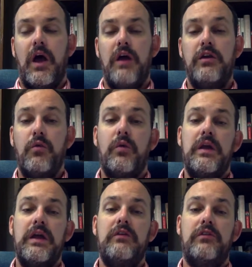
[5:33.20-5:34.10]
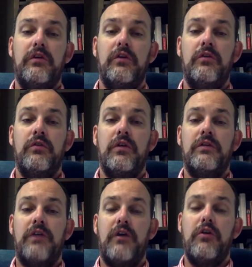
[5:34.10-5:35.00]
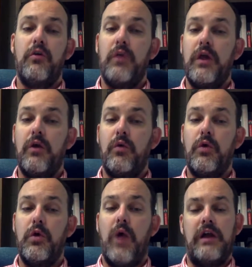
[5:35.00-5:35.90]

you will need to tell your reader where you